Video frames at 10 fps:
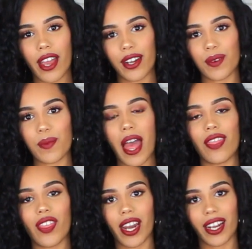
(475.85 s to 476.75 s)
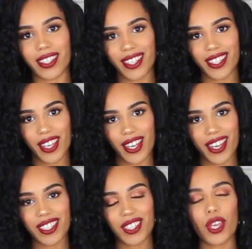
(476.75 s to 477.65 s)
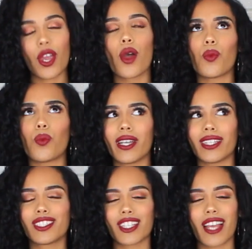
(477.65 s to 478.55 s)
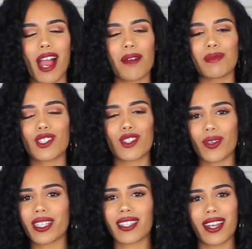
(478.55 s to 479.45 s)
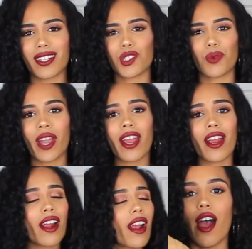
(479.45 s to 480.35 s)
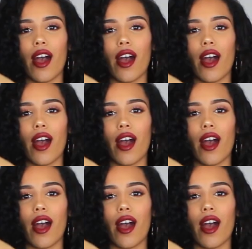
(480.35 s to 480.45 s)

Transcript: item that I did get, which I'm so excited to wear,